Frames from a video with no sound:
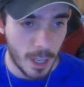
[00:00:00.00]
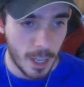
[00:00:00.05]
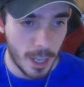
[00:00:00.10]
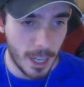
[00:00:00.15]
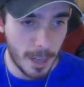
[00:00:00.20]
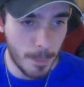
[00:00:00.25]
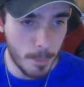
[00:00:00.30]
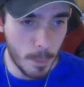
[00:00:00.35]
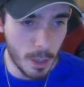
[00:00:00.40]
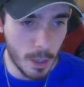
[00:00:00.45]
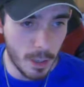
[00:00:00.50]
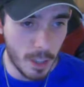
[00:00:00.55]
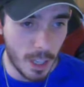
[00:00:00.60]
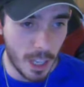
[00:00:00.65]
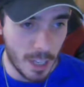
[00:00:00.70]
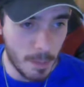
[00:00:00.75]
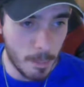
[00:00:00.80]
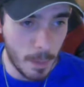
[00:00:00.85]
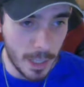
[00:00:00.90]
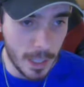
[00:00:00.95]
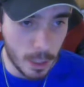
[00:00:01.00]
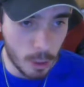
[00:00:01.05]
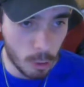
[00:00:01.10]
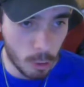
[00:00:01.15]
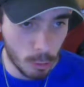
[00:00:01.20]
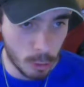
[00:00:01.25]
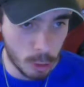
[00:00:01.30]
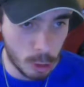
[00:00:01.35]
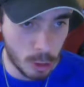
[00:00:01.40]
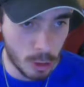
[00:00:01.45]
In many
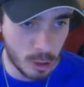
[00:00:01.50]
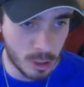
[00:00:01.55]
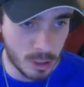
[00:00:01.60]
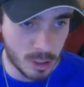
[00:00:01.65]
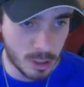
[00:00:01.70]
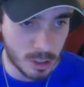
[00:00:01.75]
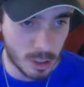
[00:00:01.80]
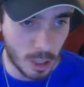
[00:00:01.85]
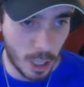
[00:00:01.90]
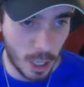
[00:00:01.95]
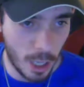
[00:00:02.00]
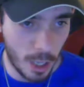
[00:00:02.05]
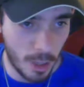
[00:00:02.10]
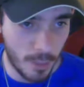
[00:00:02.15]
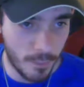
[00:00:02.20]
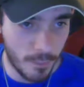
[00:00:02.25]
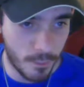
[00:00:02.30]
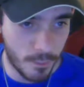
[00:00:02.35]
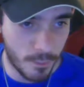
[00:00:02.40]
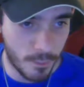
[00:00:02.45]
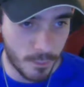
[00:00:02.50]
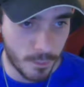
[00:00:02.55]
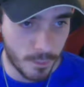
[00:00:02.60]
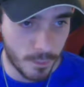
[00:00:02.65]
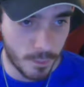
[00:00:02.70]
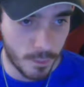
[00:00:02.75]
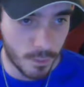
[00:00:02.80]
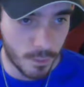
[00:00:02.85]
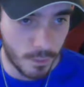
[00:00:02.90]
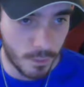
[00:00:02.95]
cultures,
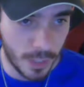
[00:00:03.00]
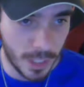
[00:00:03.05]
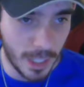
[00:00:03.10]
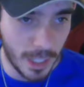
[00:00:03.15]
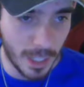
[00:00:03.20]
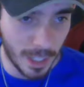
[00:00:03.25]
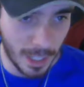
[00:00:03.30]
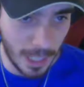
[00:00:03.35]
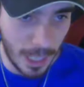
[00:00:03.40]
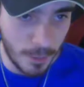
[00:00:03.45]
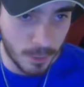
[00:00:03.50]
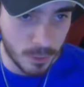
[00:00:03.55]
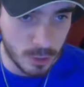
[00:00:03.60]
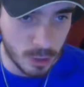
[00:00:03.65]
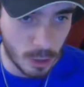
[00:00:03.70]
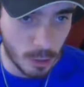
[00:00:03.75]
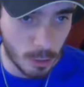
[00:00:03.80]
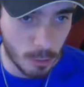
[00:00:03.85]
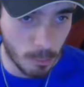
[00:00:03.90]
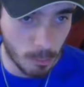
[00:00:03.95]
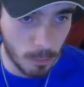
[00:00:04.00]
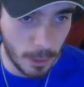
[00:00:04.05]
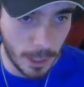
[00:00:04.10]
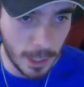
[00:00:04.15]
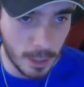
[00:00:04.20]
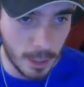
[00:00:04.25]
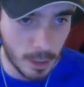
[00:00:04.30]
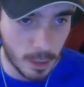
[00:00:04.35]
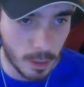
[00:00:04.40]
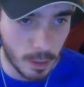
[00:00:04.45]
the left
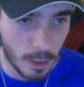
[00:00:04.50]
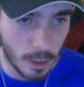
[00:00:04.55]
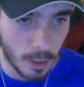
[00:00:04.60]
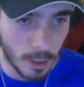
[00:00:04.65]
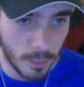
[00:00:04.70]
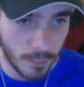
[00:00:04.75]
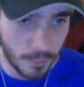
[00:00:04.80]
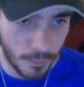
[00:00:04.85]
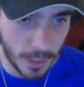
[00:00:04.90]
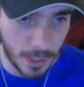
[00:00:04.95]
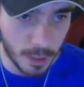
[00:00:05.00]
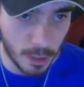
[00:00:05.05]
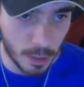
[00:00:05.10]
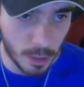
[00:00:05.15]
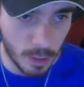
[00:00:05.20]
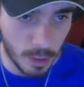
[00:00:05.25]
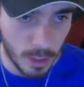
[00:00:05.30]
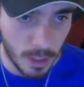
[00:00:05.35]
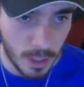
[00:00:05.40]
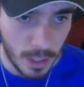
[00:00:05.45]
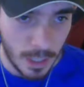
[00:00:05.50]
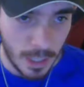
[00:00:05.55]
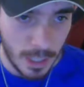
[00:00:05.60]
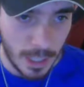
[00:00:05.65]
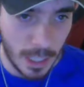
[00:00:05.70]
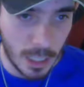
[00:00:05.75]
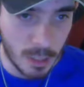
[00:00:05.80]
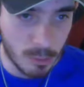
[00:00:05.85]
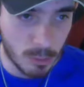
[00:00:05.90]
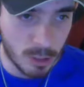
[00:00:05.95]
ring finger
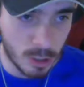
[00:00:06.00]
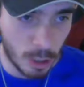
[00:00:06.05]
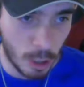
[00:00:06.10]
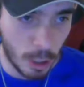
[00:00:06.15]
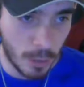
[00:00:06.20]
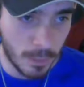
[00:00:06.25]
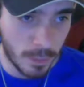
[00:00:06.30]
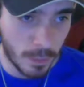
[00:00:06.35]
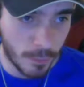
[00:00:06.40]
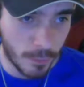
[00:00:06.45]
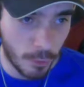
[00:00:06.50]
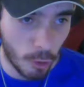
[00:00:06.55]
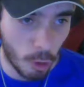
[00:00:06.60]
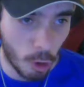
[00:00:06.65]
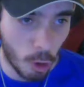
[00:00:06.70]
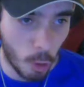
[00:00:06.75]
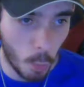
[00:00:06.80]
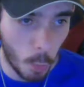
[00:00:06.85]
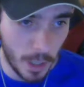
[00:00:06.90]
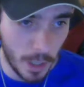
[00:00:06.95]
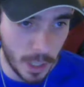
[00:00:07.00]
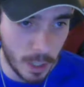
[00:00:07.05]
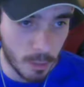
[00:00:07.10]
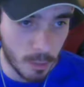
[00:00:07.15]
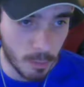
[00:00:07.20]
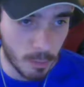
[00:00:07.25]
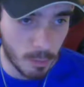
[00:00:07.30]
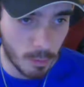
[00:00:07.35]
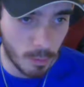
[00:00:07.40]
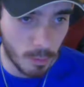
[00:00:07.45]
is reserved for
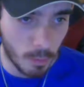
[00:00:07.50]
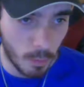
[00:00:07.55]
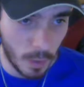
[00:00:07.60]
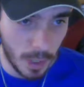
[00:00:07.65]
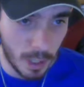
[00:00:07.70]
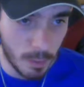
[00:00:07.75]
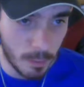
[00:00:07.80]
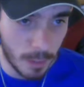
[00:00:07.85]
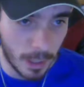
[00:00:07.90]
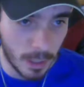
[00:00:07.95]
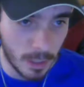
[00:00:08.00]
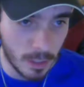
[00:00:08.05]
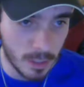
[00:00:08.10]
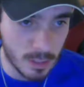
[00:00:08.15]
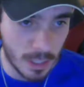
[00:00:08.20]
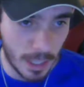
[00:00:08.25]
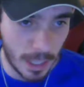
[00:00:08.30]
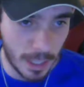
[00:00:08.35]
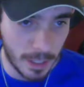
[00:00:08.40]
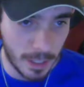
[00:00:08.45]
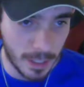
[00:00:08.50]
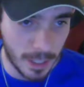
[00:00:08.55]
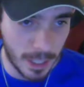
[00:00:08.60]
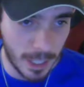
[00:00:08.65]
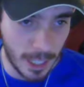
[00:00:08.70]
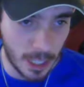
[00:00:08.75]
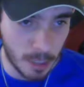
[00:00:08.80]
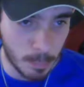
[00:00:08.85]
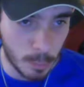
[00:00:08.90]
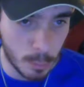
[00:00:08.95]
wedding rings and
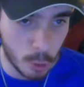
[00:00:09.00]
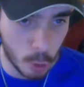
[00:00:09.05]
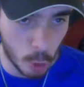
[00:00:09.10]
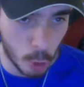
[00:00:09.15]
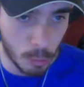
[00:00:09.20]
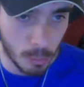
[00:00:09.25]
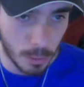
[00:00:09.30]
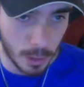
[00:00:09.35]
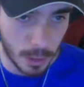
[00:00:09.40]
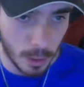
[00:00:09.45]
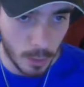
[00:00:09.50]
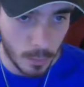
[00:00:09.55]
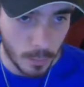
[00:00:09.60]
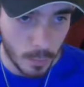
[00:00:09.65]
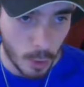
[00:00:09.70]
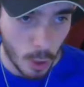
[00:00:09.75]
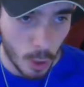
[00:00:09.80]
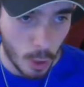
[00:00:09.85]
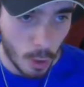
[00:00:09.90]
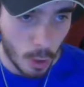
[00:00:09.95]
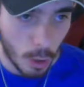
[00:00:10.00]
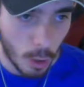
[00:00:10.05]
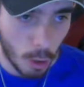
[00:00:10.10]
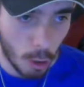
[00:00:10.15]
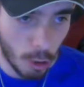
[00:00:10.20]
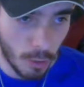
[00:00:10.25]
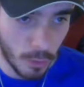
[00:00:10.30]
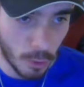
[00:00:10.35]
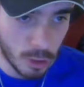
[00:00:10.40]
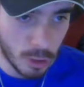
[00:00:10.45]
engagement jewellery.
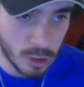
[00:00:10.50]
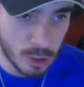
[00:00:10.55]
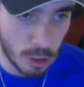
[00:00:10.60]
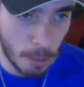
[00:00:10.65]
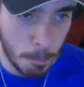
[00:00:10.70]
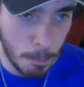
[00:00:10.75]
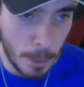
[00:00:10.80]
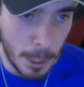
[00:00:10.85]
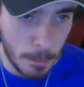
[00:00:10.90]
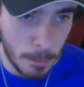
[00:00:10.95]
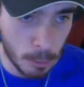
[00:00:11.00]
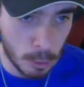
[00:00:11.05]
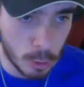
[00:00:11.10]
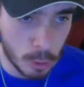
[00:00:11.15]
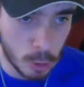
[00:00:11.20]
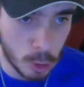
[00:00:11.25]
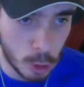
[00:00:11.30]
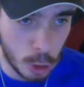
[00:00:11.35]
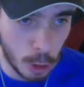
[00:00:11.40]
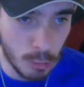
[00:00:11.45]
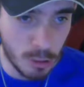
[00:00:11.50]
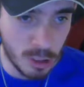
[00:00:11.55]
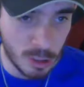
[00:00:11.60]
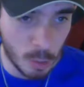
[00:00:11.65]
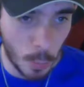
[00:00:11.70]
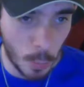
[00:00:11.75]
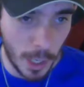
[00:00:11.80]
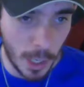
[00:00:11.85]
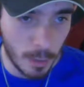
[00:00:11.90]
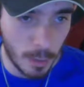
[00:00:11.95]
Although some people choose
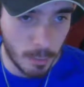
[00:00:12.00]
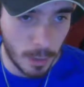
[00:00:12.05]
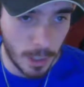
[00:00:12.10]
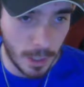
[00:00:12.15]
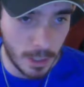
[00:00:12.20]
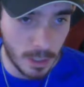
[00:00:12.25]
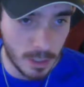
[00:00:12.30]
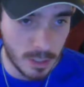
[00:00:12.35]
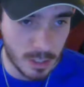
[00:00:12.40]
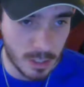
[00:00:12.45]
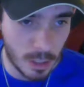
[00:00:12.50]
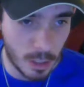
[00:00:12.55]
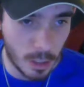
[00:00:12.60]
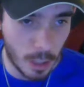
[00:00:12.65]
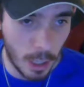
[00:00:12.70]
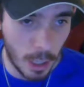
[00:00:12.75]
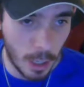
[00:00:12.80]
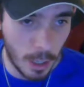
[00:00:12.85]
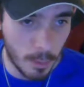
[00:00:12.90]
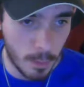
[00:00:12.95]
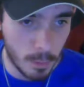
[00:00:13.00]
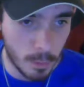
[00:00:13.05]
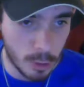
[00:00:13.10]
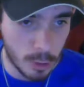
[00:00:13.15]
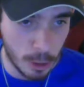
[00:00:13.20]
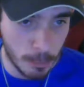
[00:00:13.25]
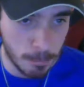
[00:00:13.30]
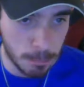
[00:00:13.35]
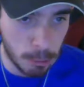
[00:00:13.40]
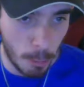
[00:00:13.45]
to wear rings
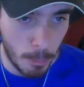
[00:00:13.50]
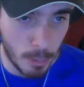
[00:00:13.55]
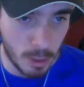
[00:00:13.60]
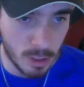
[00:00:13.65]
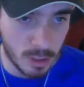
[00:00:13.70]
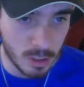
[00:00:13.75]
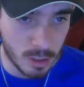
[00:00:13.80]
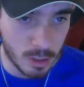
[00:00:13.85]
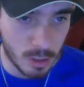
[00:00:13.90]
to promise